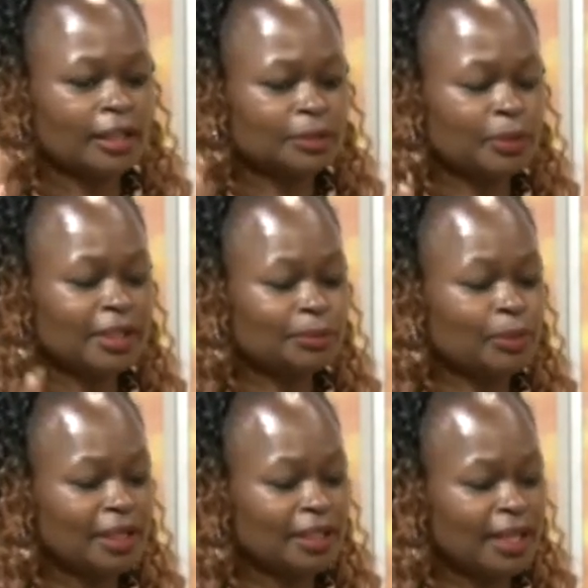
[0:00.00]
it's, it's
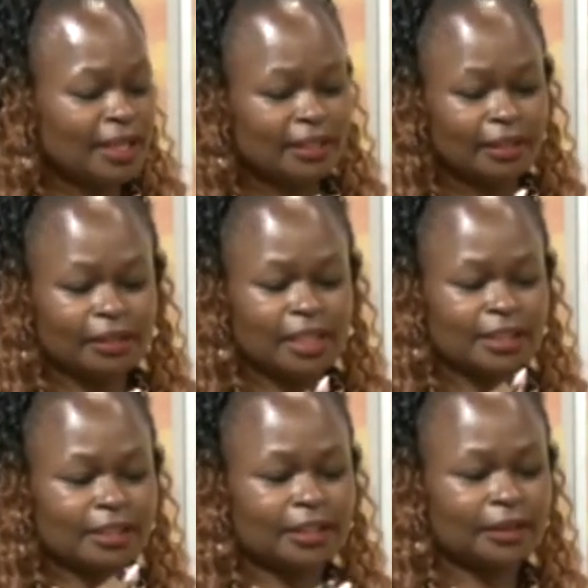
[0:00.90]
been, you know,
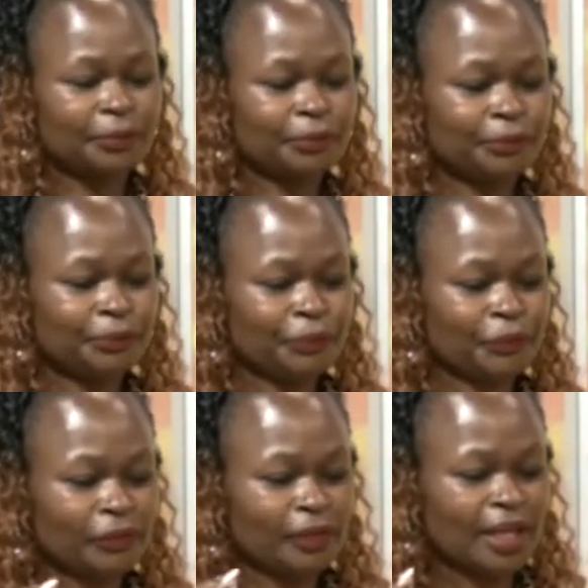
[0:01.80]
there's,
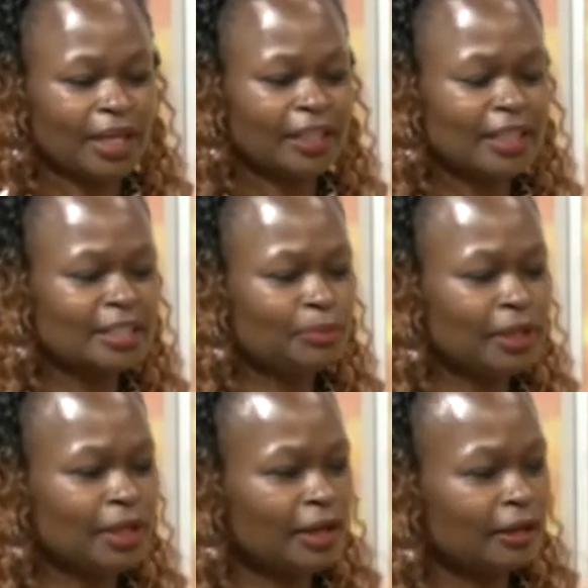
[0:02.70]
there's
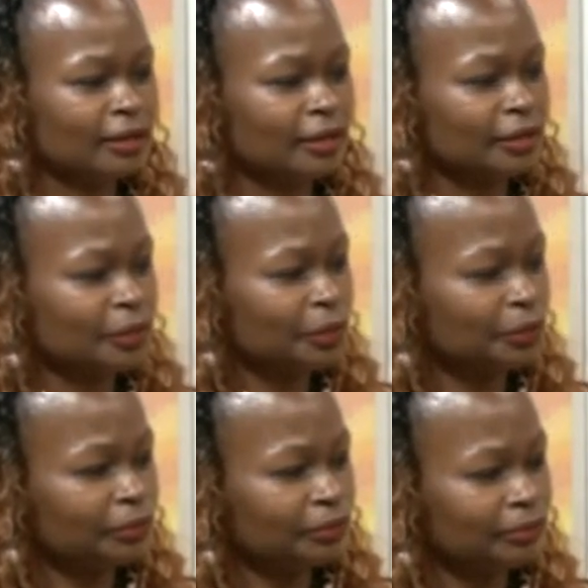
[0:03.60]
been a
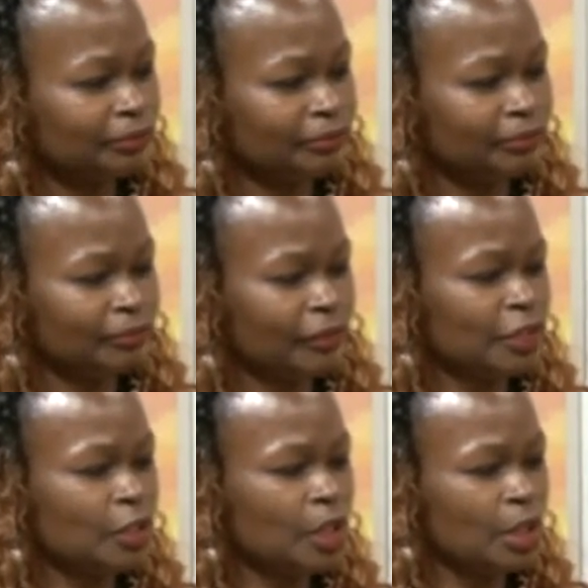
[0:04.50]

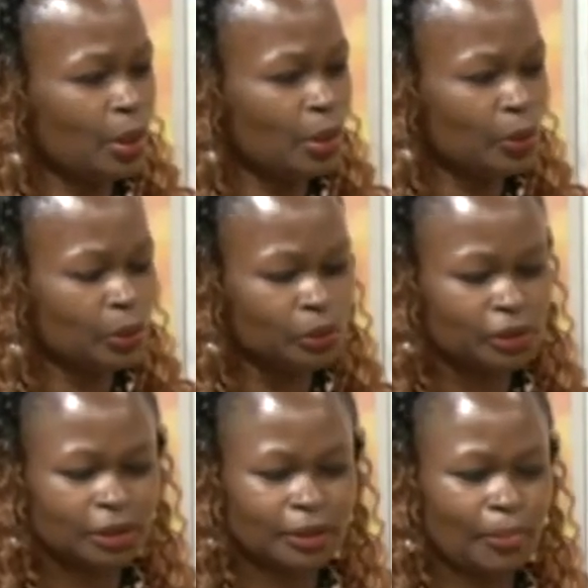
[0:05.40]
slow,